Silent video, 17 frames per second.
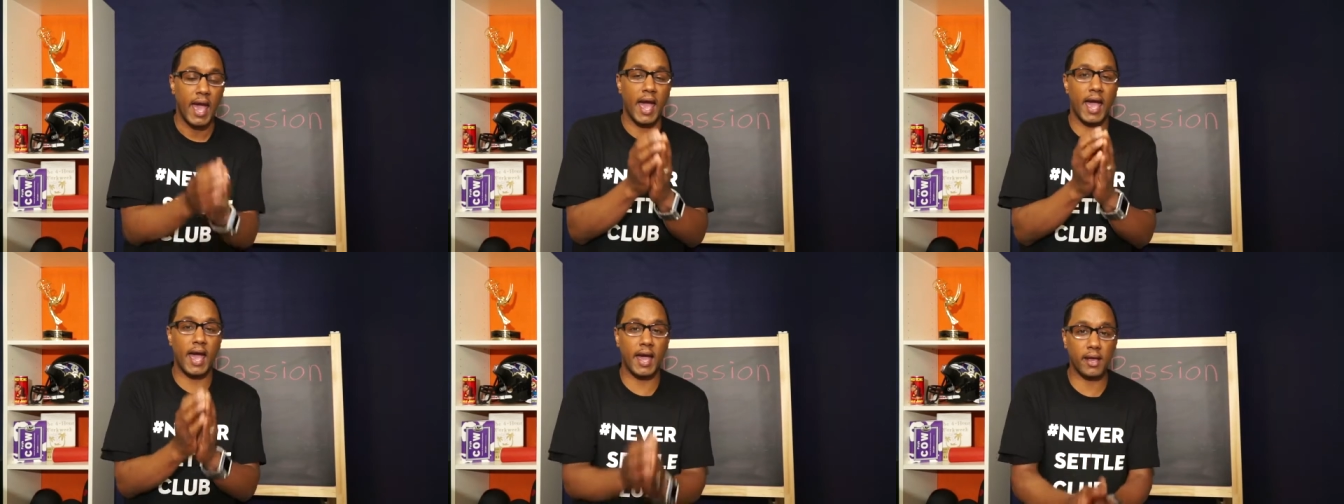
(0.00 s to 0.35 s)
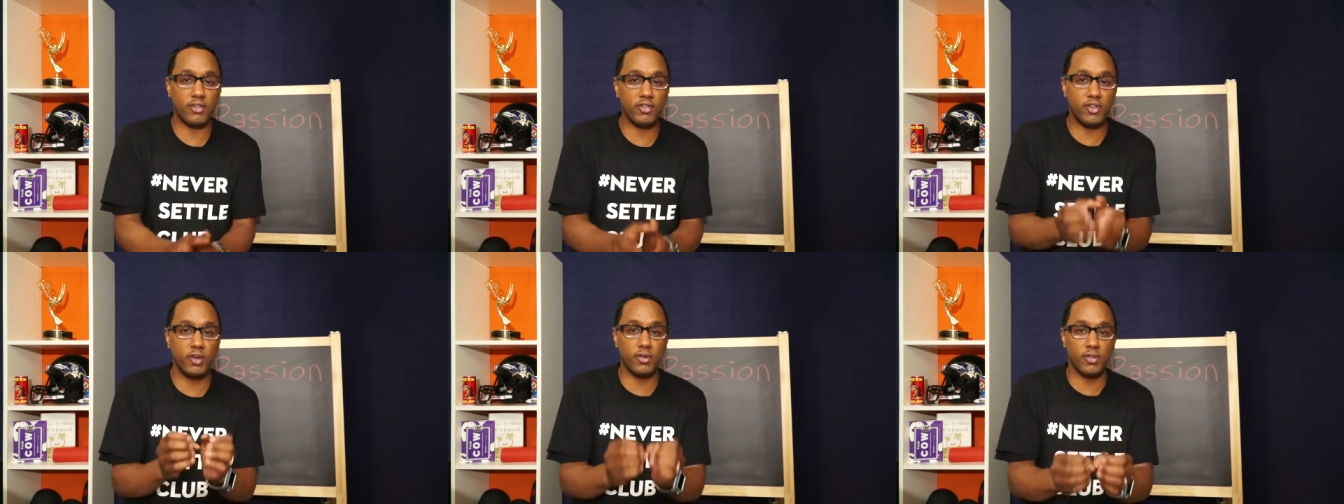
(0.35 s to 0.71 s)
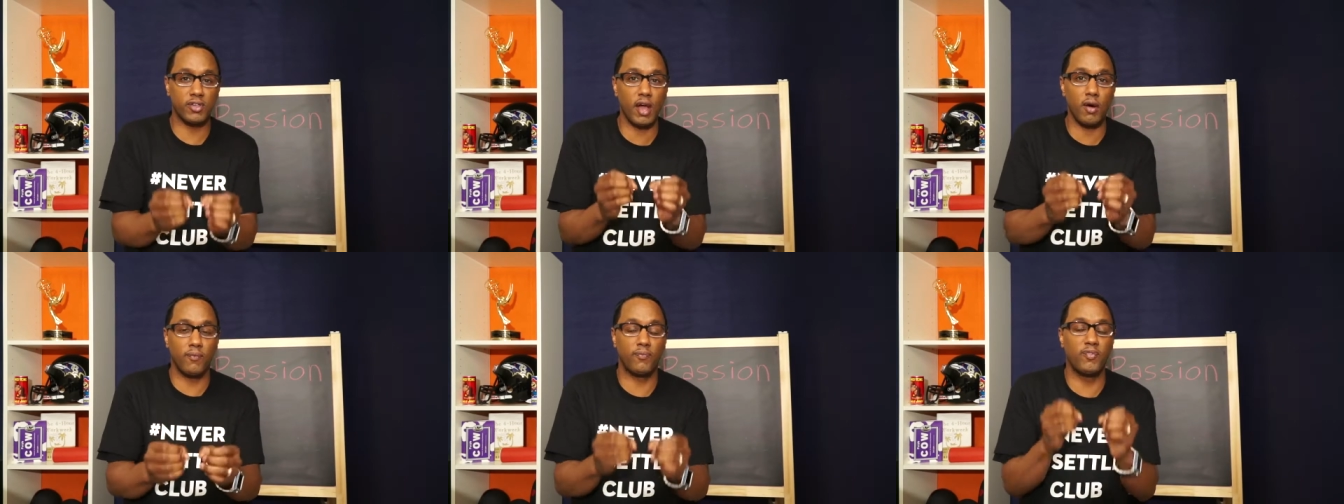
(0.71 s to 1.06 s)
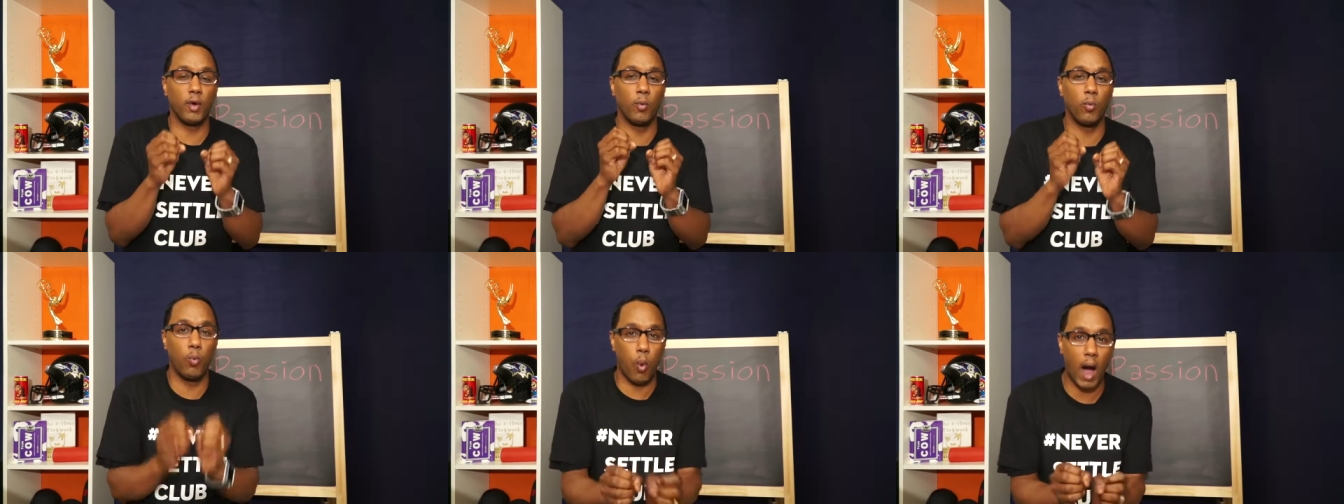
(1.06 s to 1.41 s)
Ask yourself
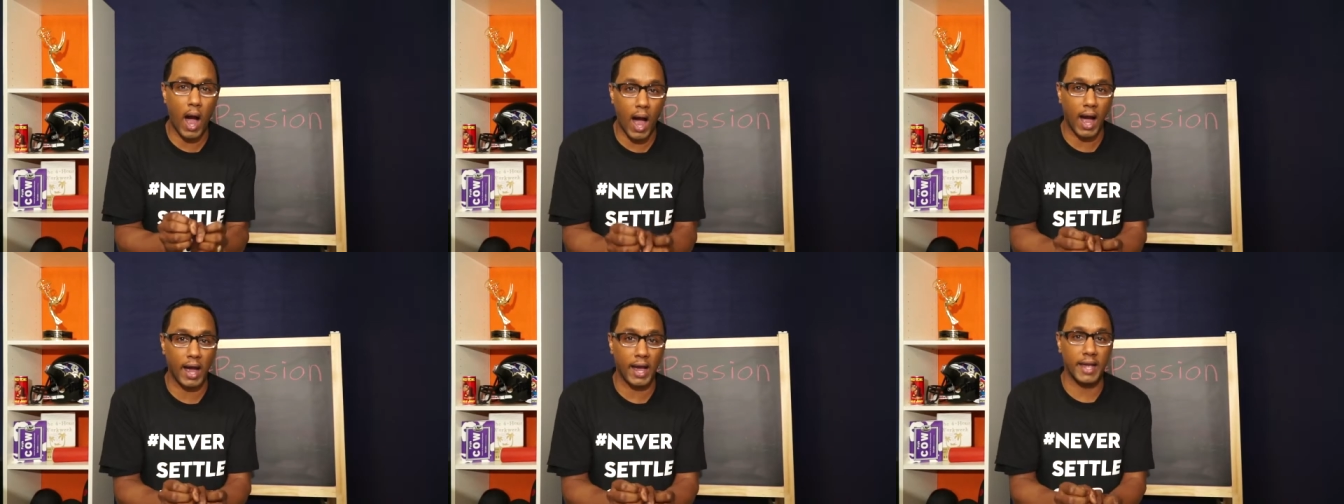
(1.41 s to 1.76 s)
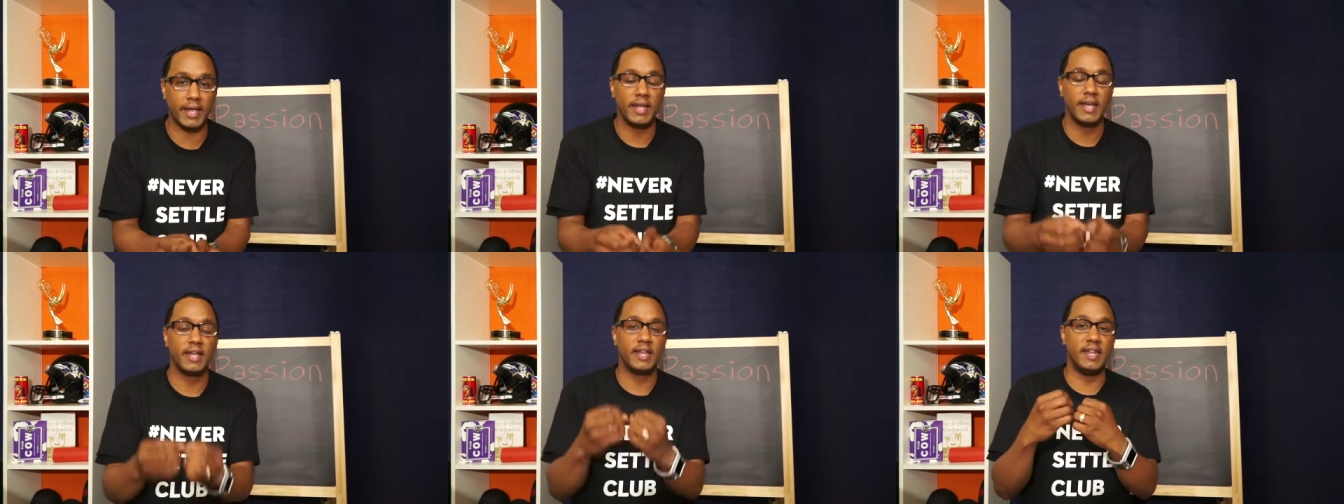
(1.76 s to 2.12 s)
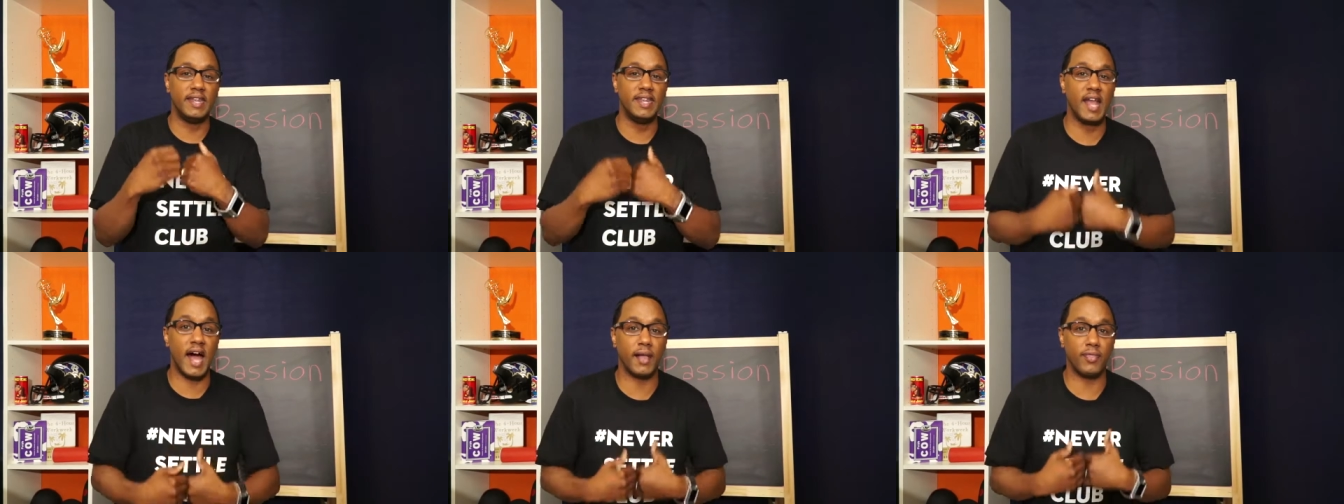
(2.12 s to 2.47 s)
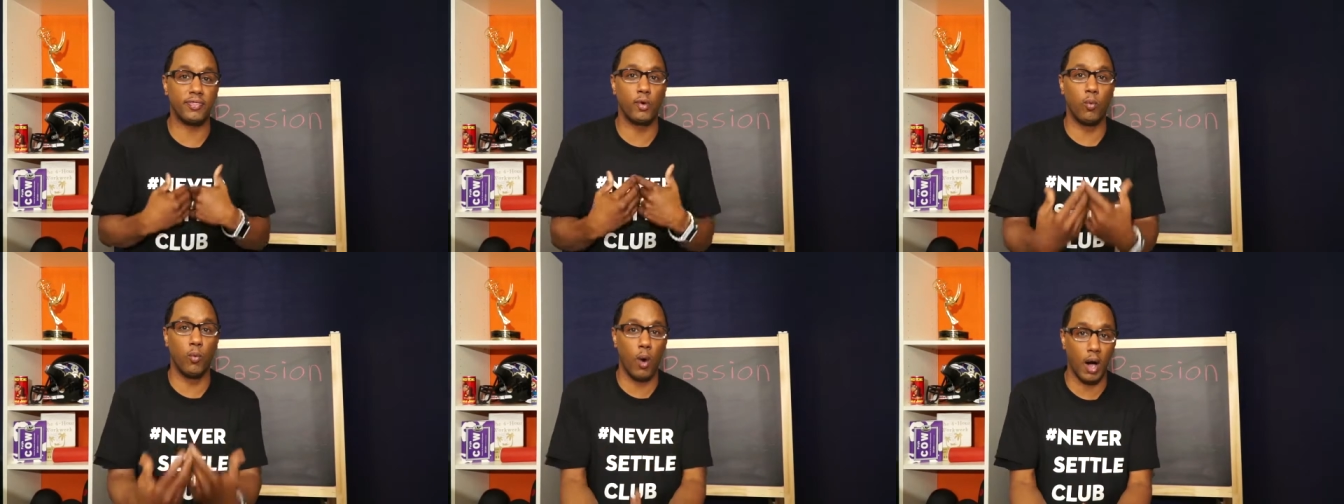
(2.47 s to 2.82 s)
the why, not
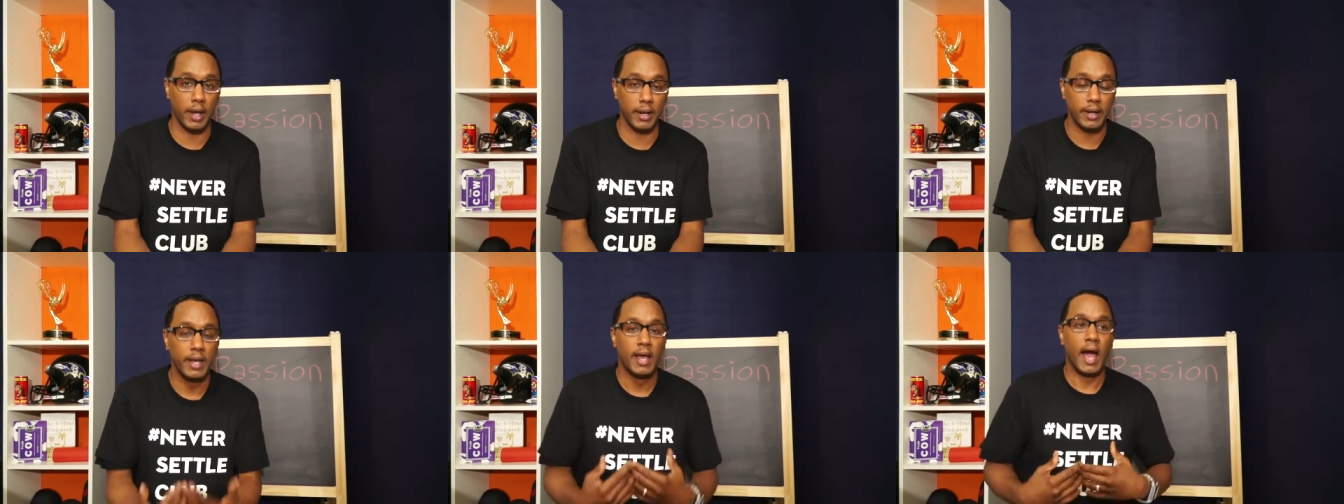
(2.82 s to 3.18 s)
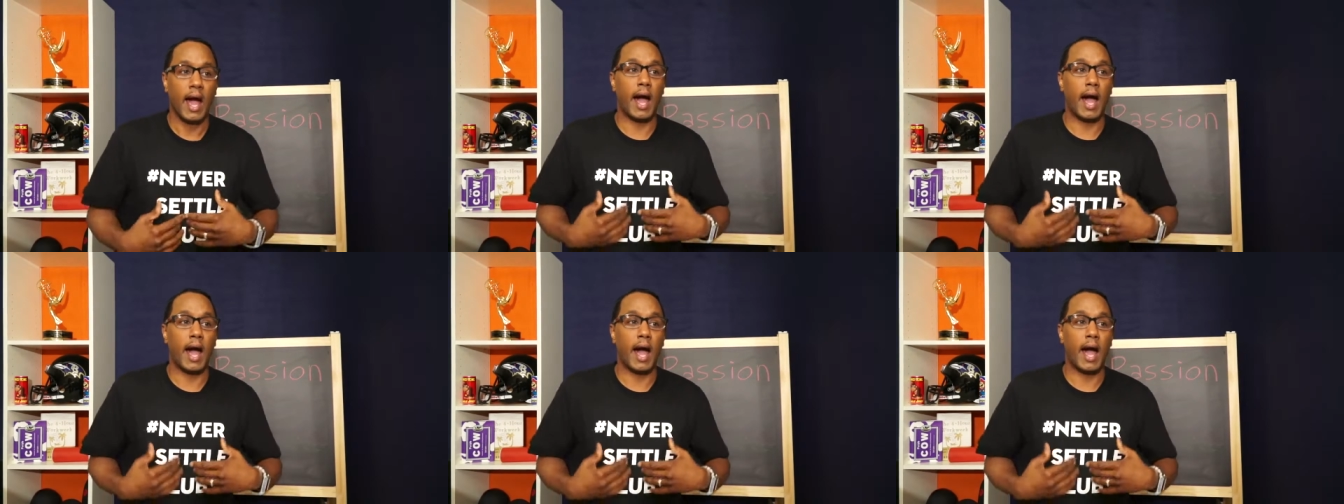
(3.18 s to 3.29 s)
the what.